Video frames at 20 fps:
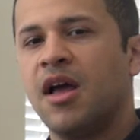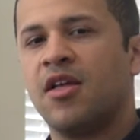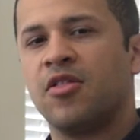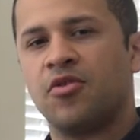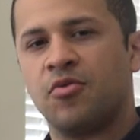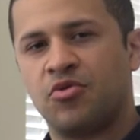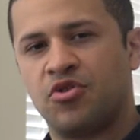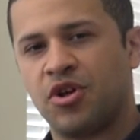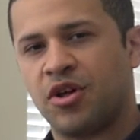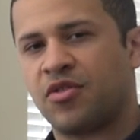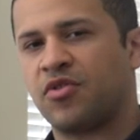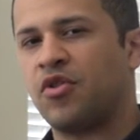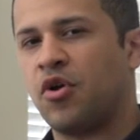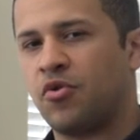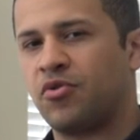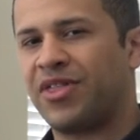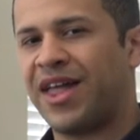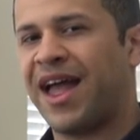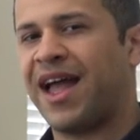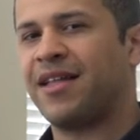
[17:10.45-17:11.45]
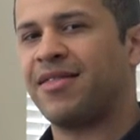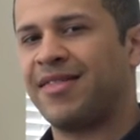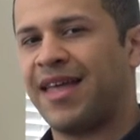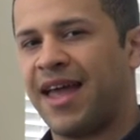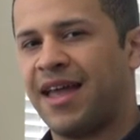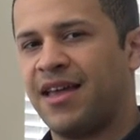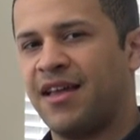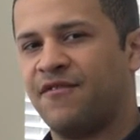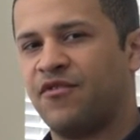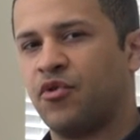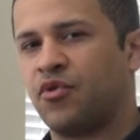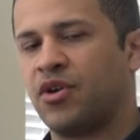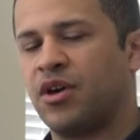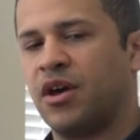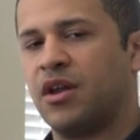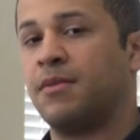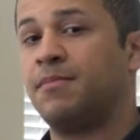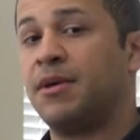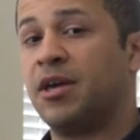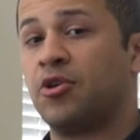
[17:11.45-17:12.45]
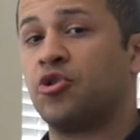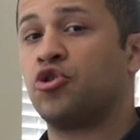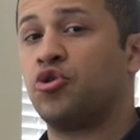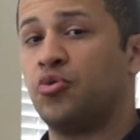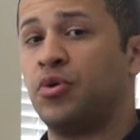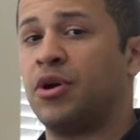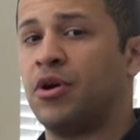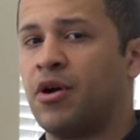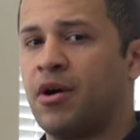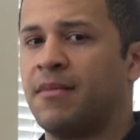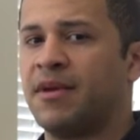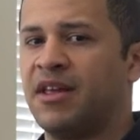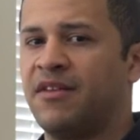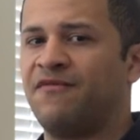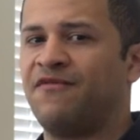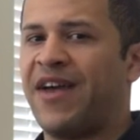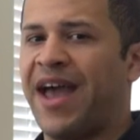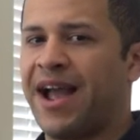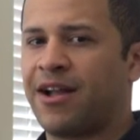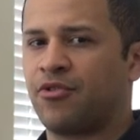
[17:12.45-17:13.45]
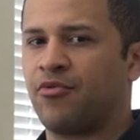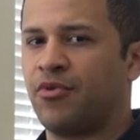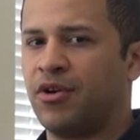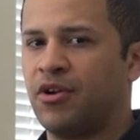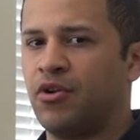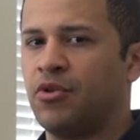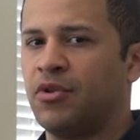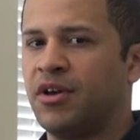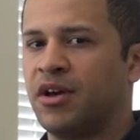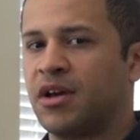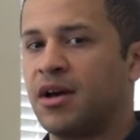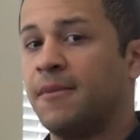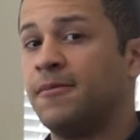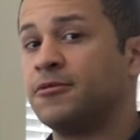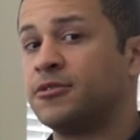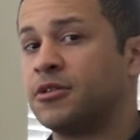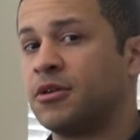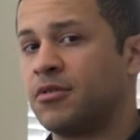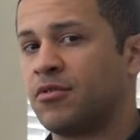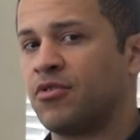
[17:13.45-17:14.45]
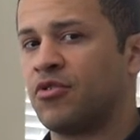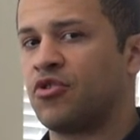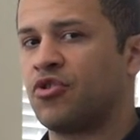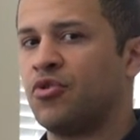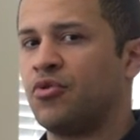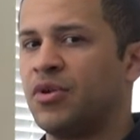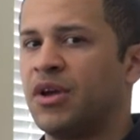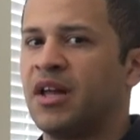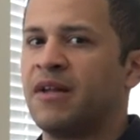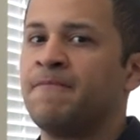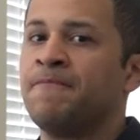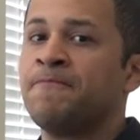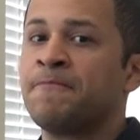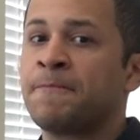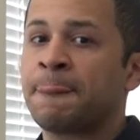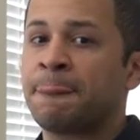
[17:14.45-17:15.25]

So just note that if you're going to be a shooting army, factor in only a couple turns of shooting